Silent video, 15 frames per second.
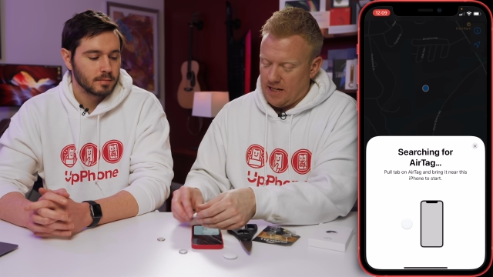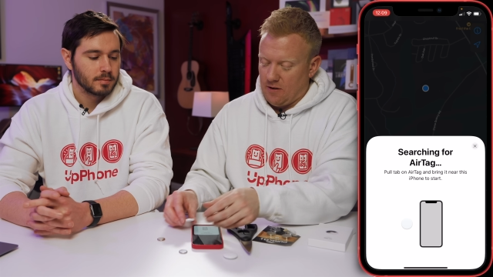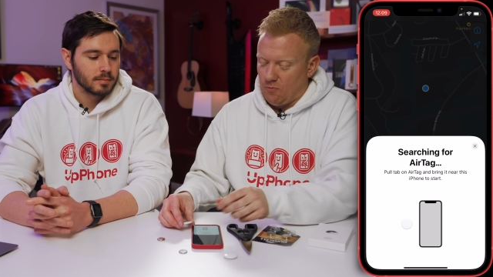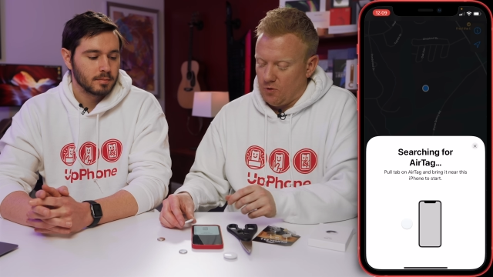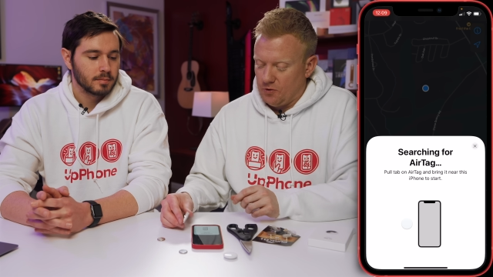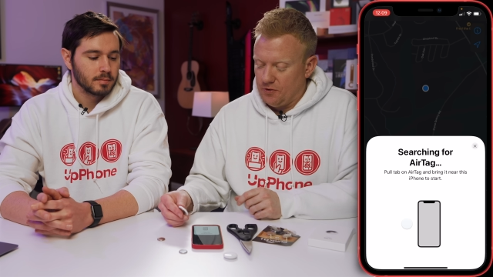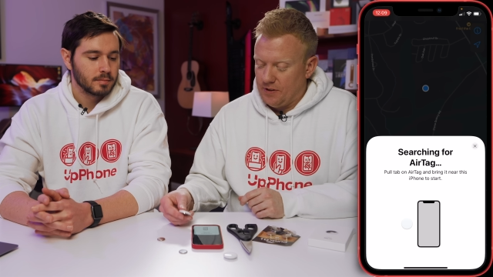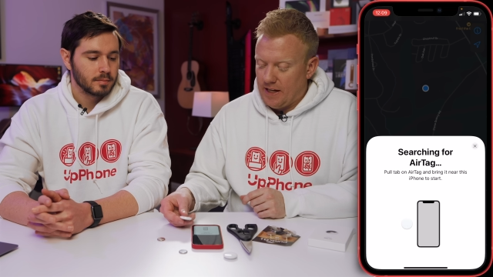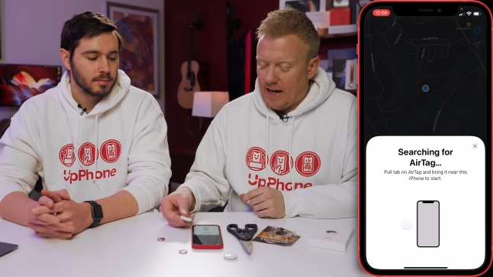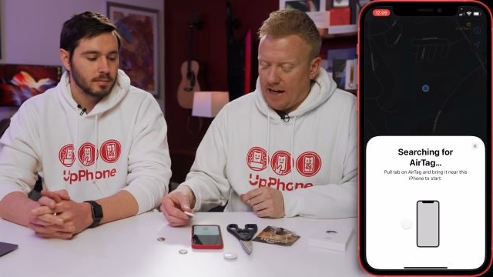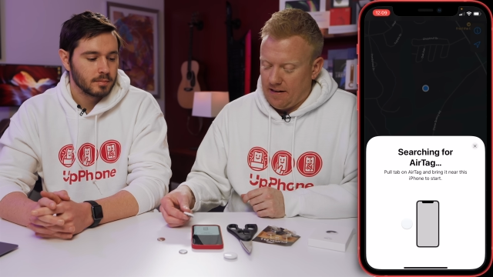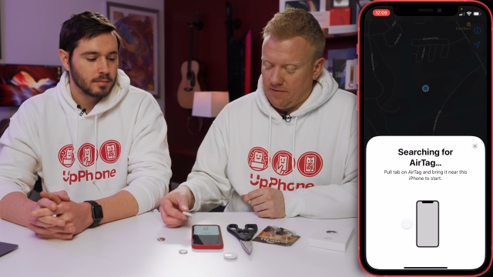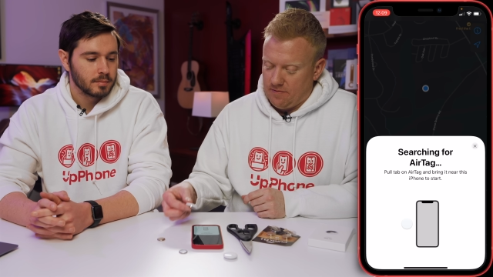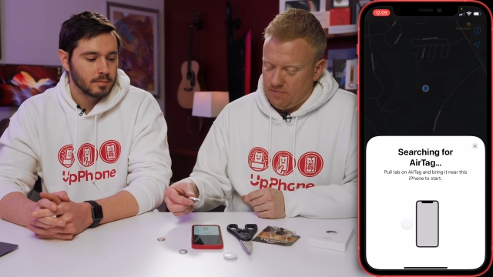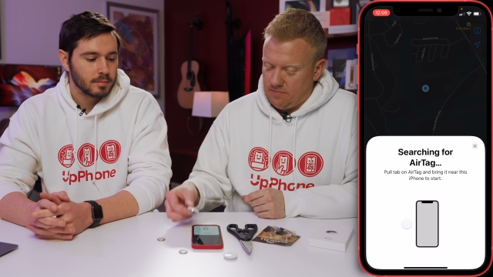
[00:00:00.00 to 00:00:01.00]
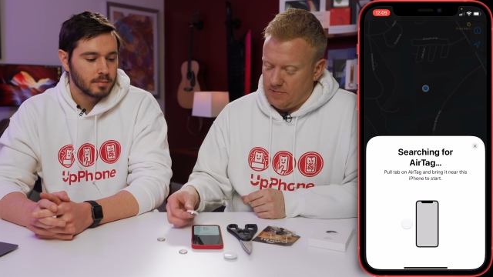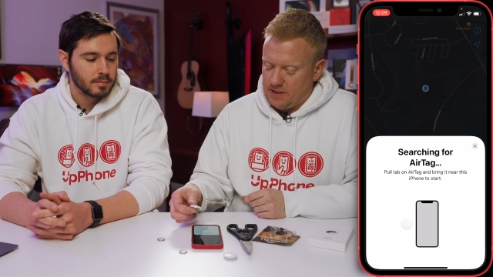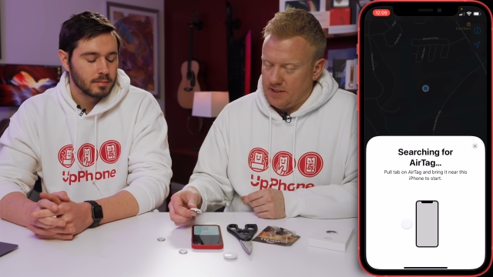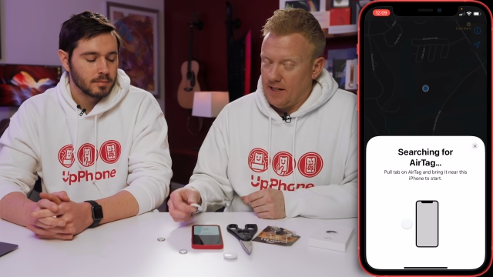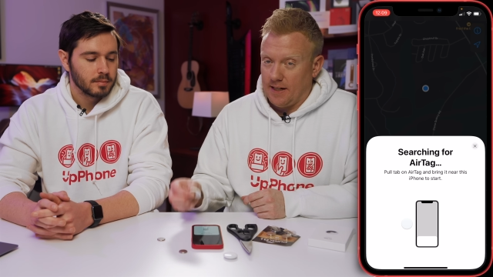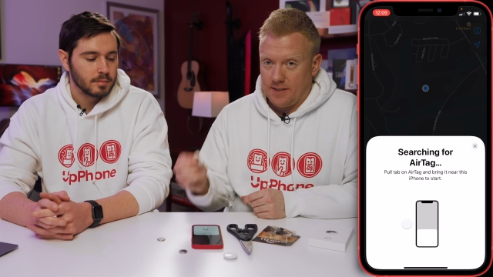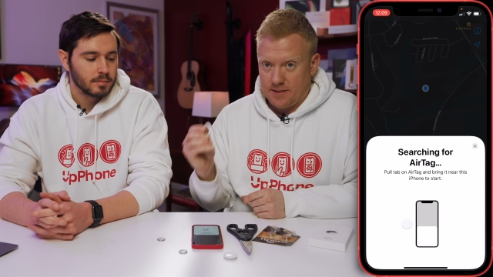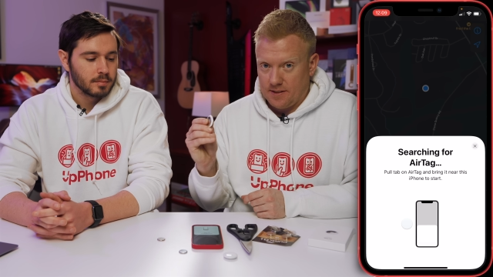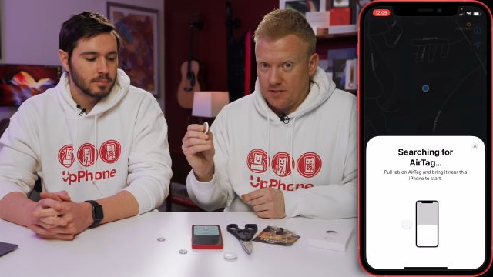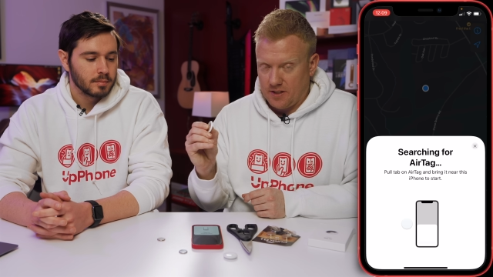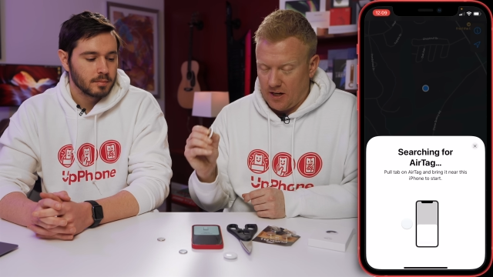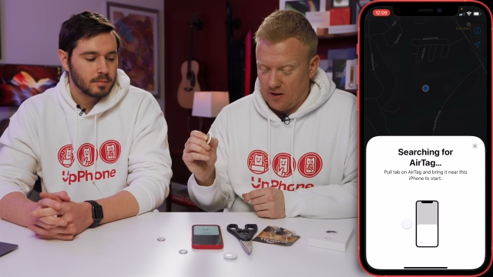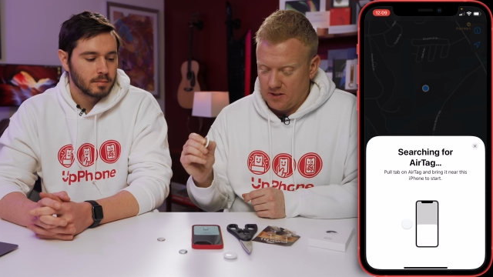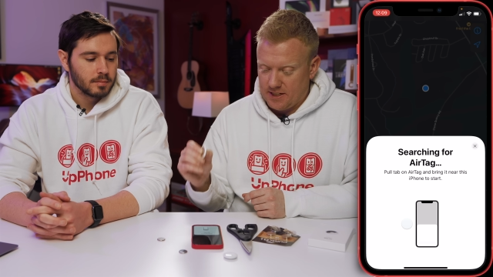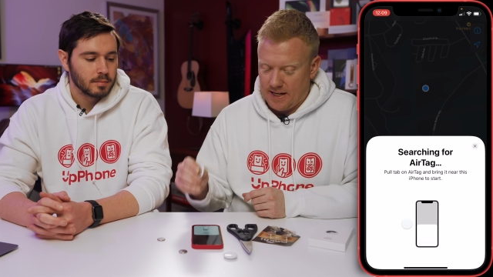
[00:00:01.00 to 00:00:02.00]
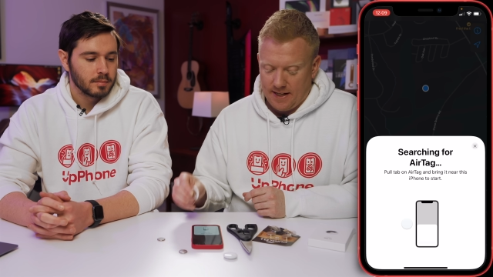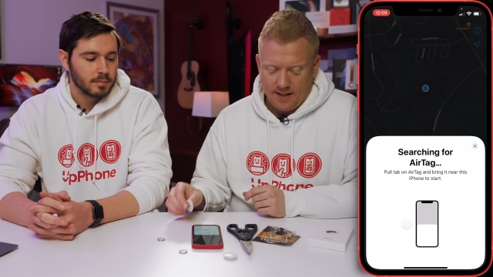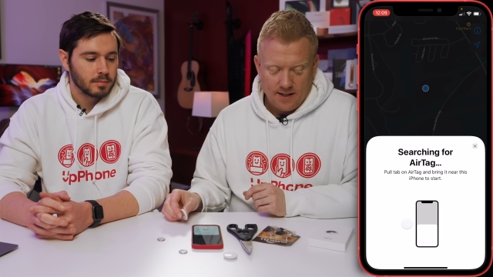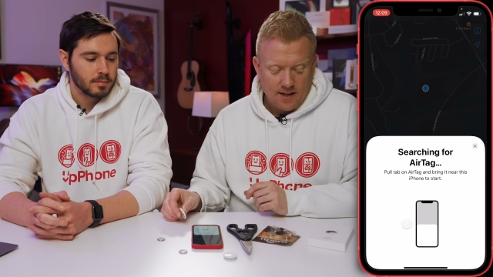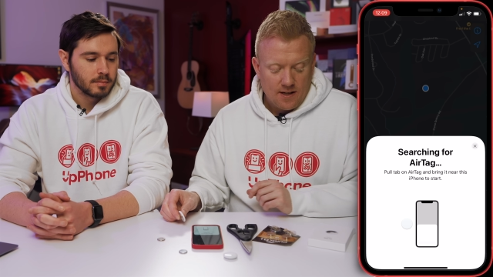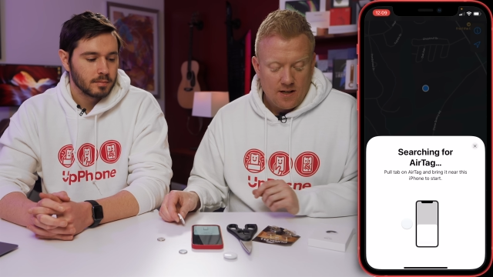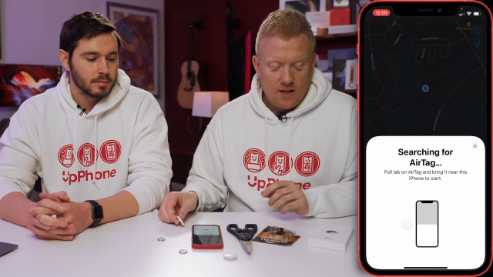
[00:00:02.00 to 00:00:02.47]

Speaker 1: it will not detect this AirTag.